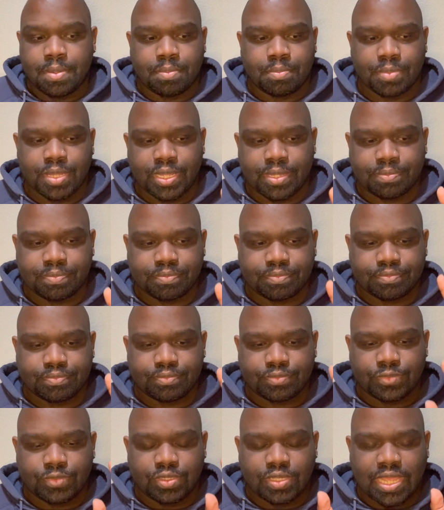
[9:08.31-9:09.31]
But
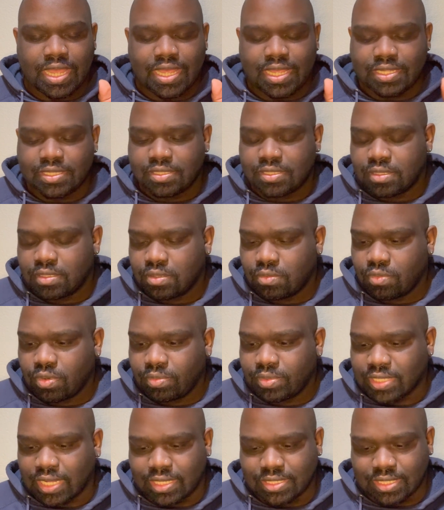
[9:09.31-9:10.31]
you guys, what
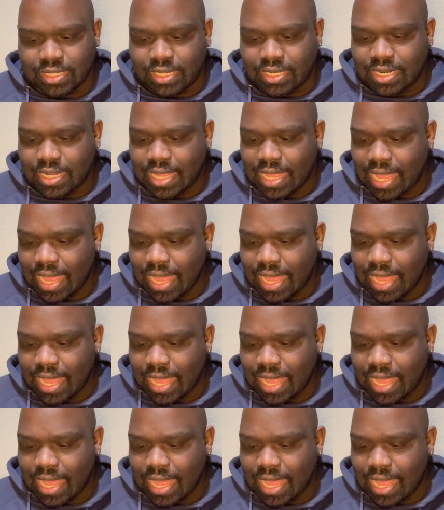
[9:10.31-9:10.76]
was I saying?